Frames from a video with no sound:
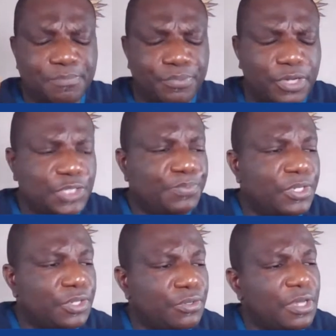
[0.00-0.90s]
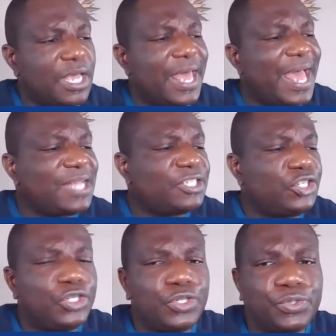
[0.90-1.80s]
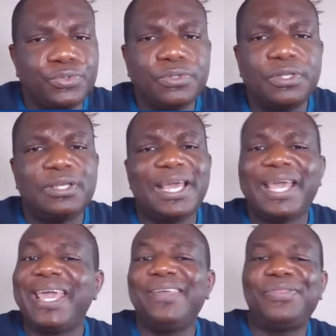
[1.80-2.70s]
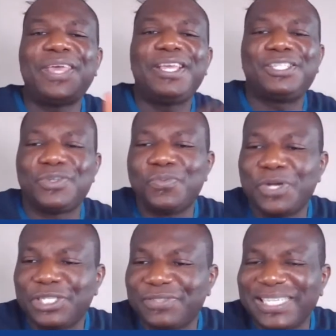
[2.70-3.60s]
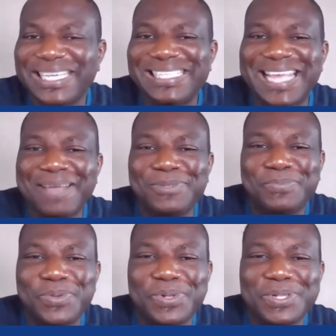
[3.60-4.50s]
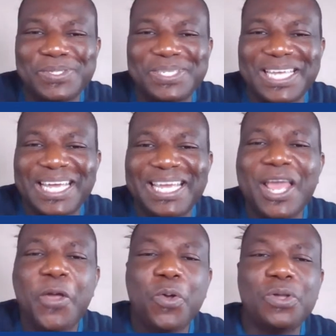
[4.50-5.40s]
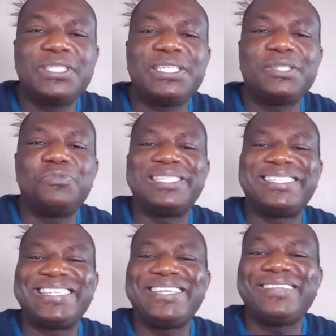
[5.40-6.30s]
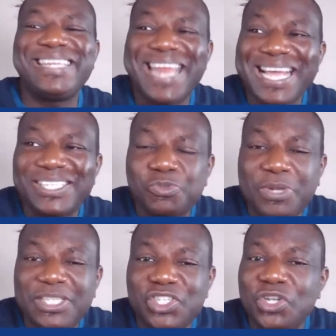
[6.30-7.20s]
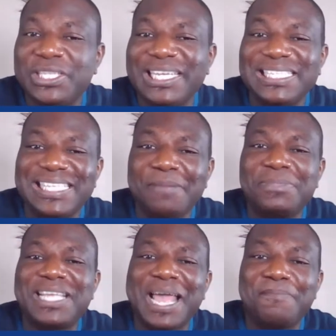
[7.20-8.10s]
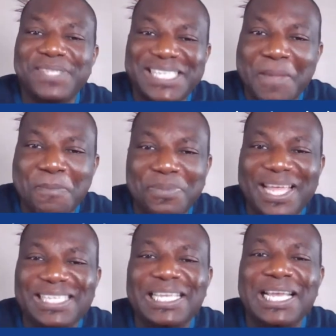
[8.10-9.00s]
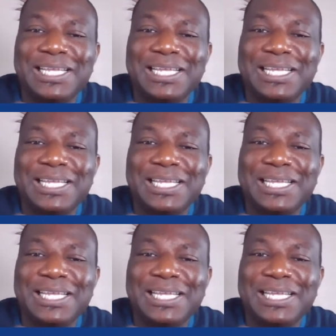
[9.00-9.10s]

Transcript: and prosper you as you do. Again, thank you so much for taking time to be with us today. Until we see you next week, Sunday, same time, same place.